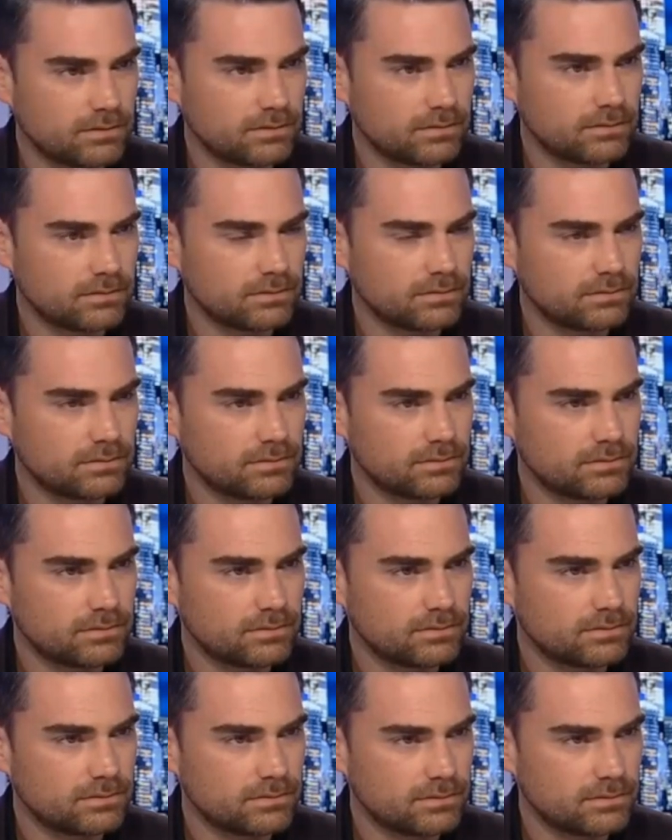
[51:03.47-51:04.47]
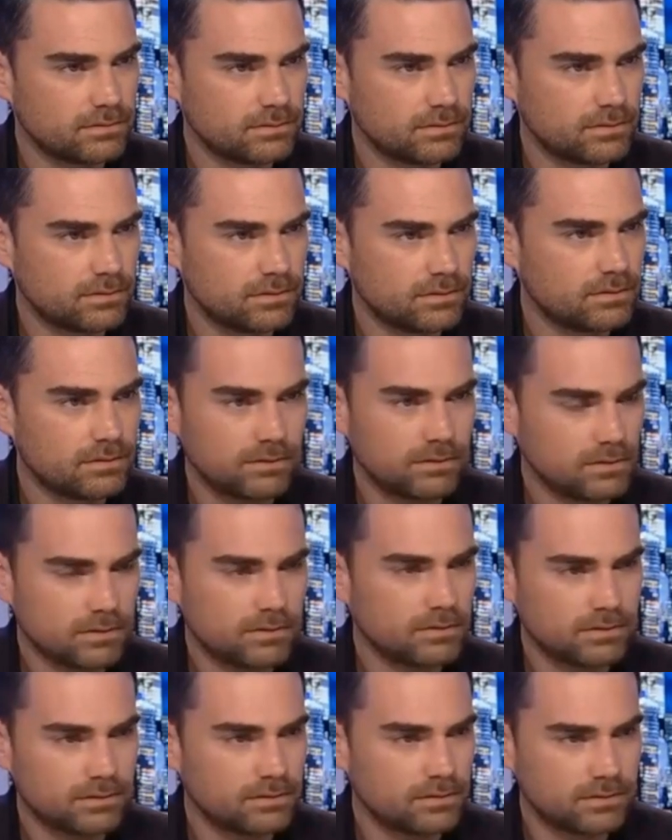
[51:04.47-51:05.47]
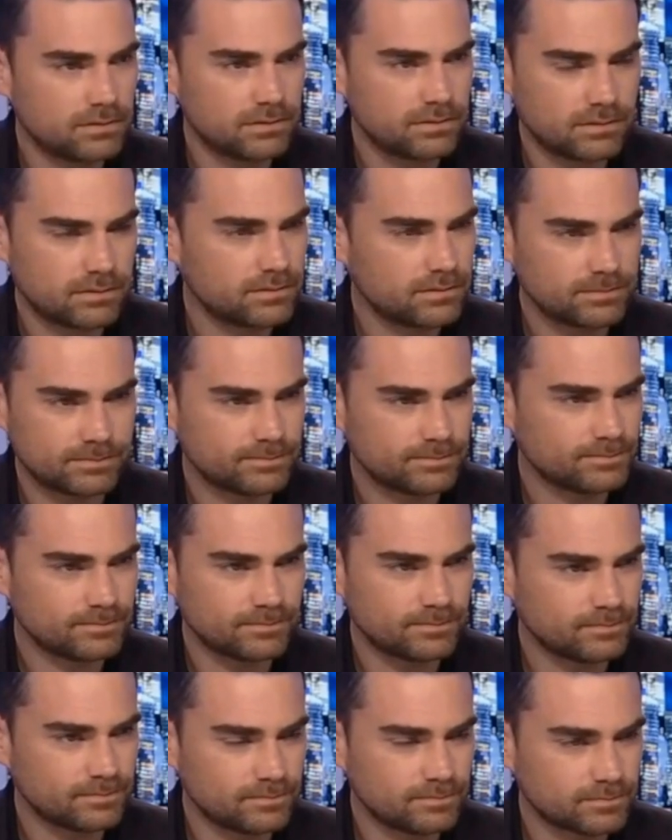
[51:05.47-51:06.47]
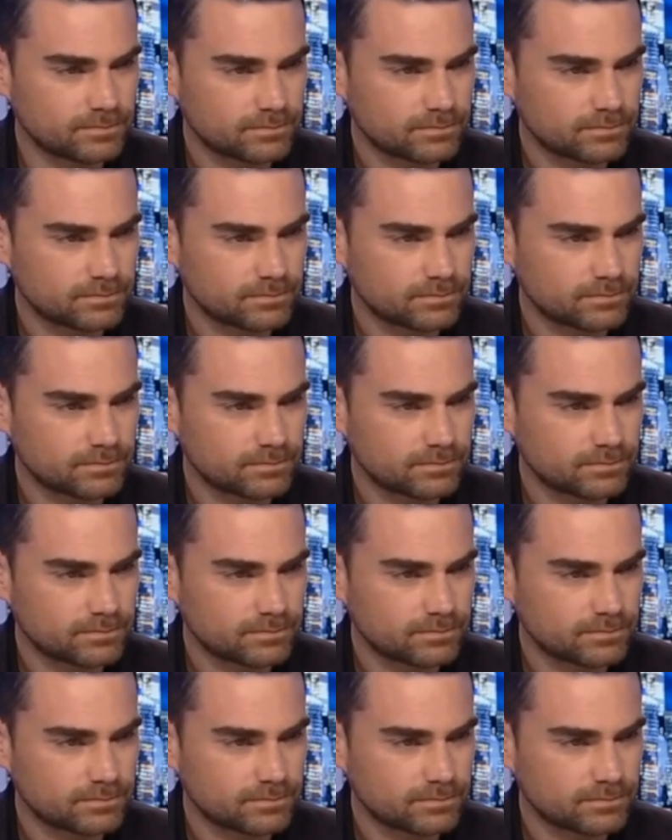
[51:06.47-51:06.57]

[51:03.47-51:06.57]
This person isn't speaking.